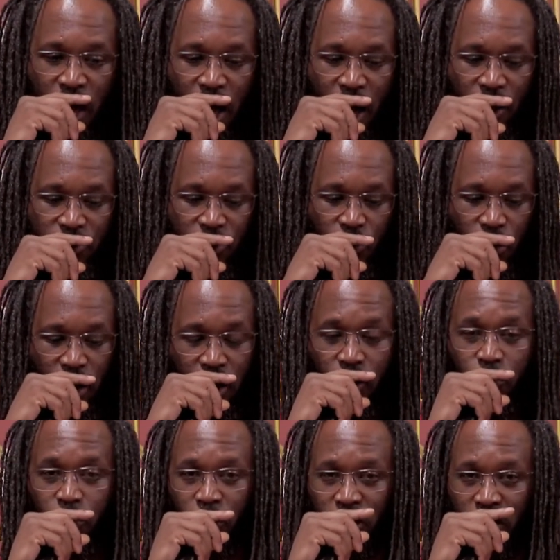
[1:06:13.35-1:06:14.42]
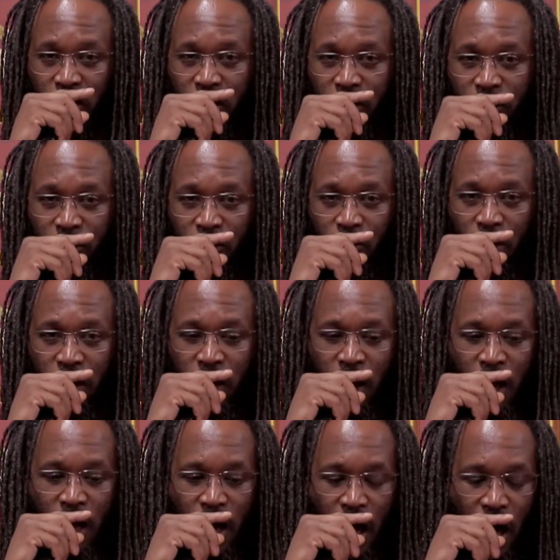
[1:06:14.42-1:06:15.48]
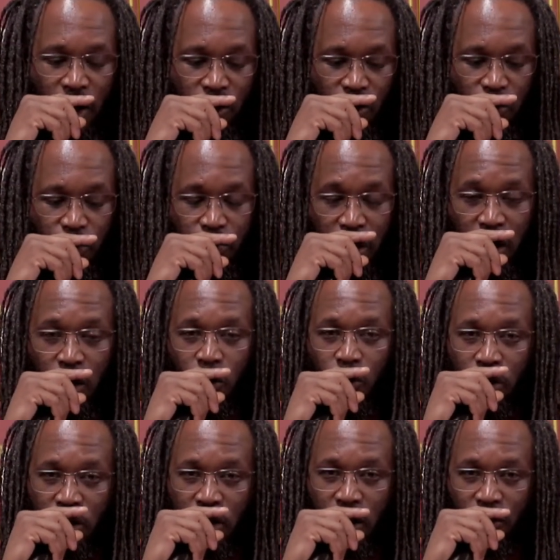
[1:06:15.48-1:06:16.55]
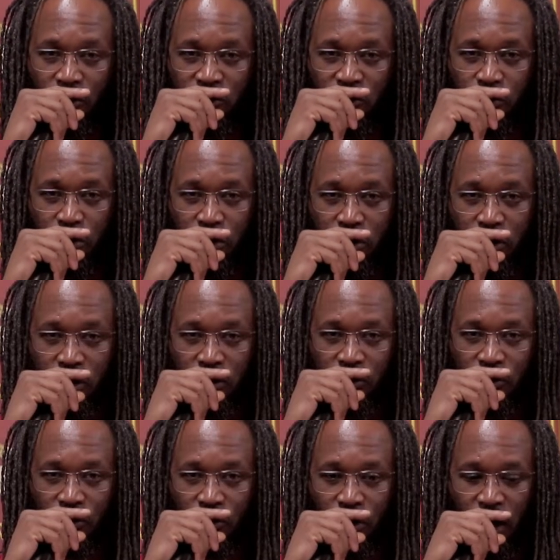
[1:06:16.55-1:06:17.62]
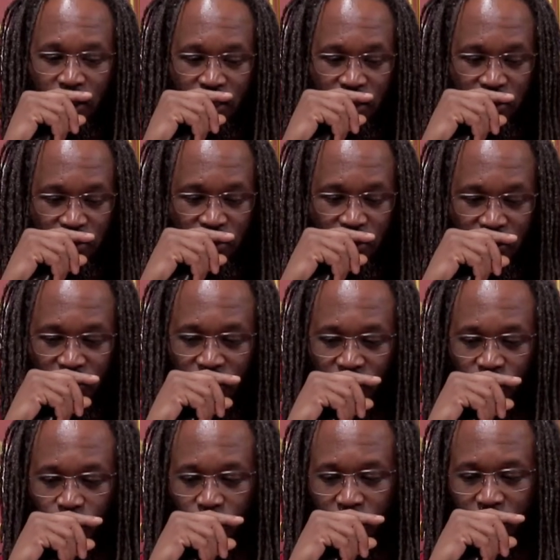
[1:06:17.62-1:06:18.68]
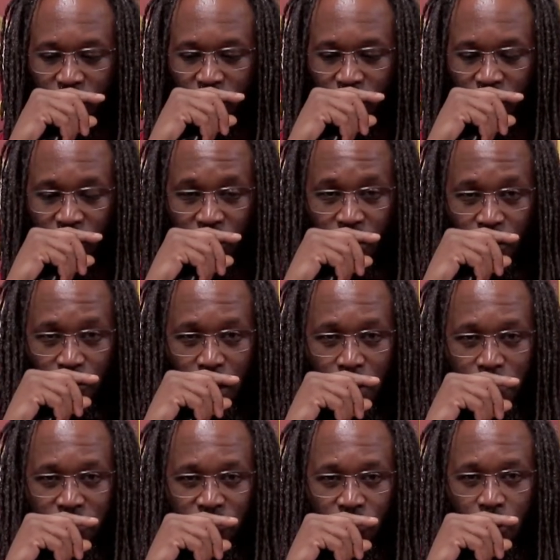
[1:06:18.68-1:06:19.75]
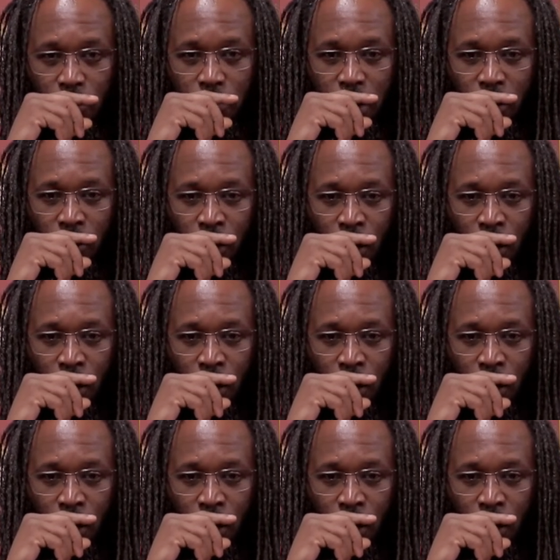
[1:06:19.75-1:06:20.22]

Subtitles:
How you help one another, right? How you bear one another's burdens, right? This is what the commandments are about,